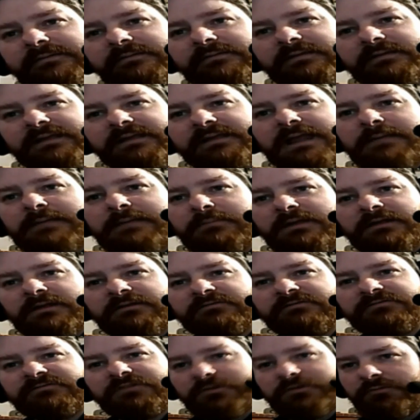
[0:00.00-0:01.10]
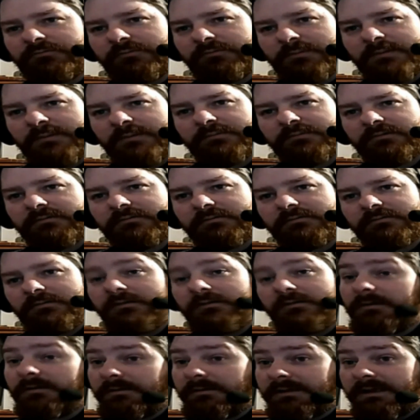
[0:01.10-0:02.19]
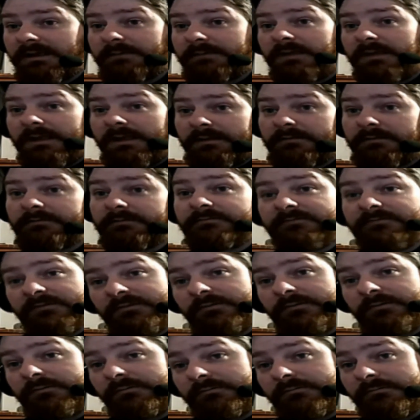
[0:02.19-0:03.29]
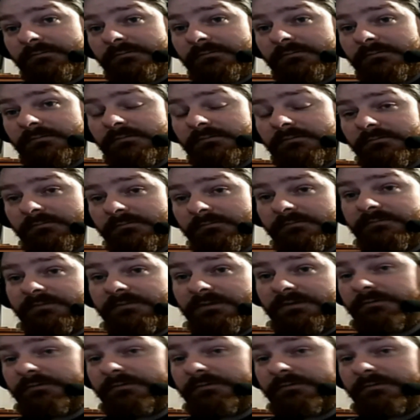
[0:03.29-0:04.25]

game interview, remember? Game interview review.